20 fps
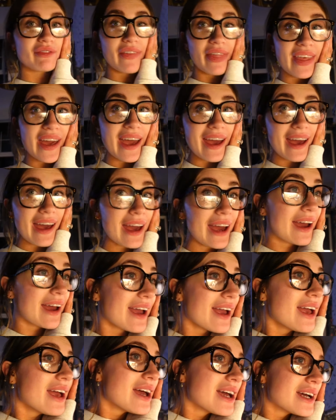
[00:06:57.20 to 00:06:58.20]
for that.
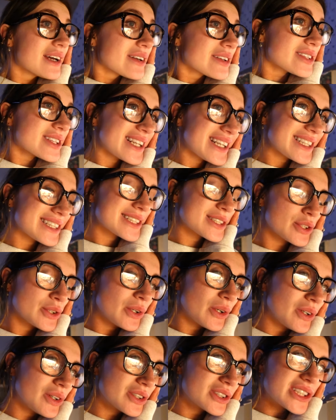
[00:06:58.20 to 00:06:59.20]
So that's
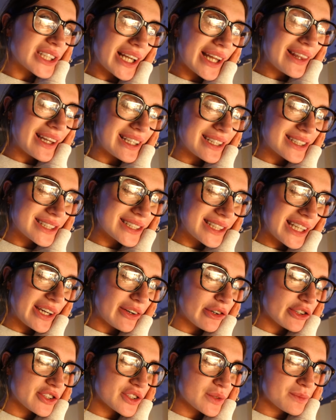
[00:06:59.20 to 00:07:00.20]
good. And then today
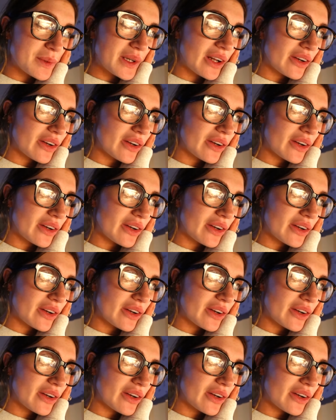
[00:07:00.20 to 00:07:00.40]
we've just been